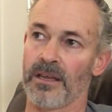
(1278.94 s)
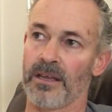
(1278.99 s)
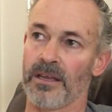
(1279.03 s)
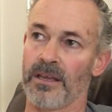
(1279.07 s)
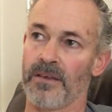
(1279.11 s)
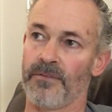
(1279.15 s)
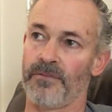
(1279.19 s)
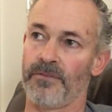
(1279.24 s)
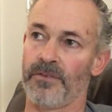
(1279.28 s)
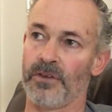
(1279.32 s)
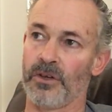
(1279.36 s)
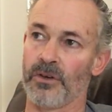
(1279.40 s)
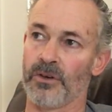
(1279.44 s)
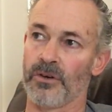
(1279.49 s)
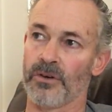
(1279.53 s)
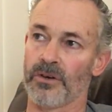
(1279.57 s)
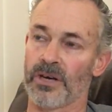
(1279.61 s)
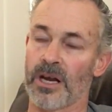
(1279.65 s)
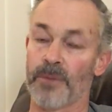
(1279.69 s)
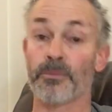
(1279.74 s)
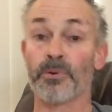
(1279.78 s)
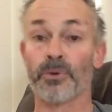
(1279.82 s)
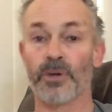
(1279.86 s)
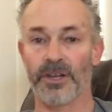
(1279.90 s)
if
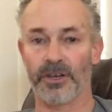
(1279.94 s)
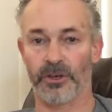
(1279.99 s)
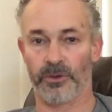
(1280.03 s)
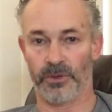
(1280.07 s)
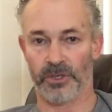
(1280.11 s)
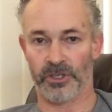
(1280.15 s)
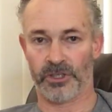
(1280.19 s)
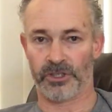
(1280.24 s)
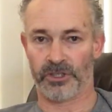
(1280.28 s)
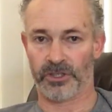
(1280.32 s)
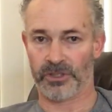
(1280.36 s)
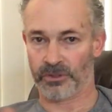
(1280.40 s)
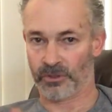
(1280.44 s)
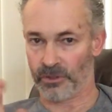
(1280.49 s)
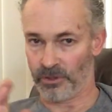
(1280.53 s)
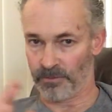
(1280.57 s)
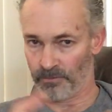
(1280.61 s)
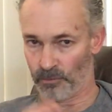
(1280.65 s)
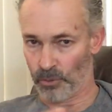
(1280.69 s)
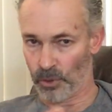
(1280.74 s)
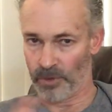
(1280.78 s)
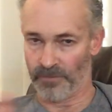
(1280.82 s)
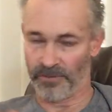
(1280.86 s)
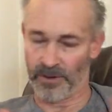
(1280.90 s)
you're a preterist, got
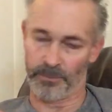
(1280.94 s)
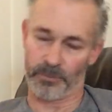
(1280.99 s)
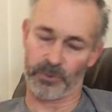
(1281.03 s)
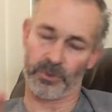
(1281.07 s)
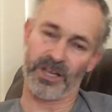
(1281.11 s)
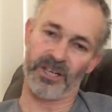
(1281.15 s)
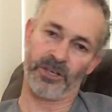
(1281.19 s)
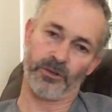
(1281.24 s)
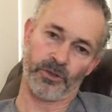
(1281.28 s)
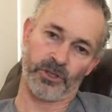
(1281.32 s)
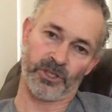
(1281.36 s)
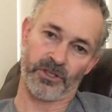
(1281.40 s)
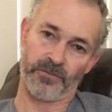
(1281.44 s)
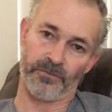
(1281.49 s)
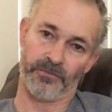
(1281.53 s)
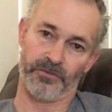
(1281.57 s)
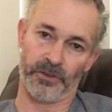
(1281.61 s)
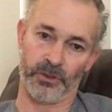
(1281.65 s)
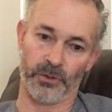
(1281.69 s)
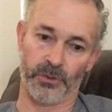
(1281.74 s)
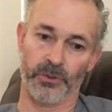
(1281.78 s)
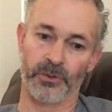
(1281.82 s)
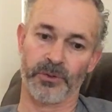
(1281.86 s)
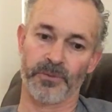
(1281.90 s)
more of a preterist
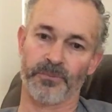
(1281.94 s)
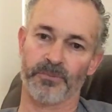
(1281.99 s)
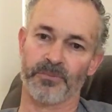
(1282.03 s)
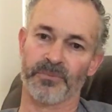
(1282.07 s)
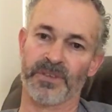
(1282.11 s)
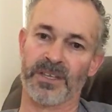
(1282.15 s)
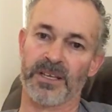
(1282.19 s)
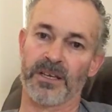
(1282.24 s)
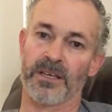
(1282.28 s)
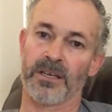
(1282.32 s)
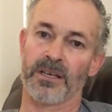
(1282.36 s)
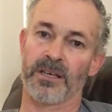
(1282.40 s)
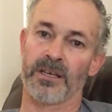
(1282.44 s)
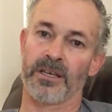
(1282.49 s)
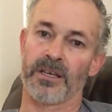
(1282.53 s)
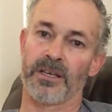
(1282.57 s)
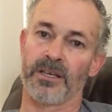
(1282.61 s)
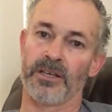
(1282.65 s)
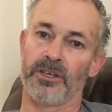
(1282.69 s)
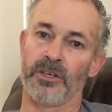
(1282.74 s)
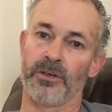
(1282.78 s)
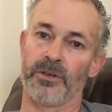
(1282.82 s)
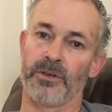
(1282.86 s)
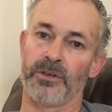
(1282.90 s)
view,
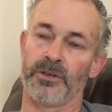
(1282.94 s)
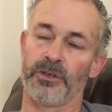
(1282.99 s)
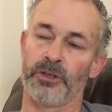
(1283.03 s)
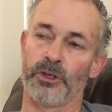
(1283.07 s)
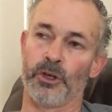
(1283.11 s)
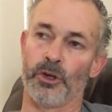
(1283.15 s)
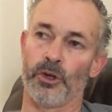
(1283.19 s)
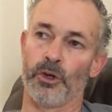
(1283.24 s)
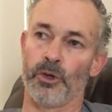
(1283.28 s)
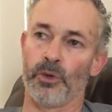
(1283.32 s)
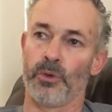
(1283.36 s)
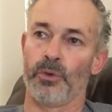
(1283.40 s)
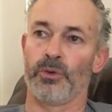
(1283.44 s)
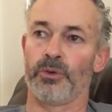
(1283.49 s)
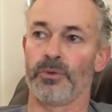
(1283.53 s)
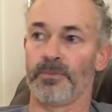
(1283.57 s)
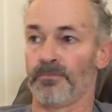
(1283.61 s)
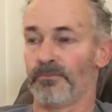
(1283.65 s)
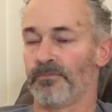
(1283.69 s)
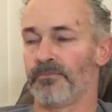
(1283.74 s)
you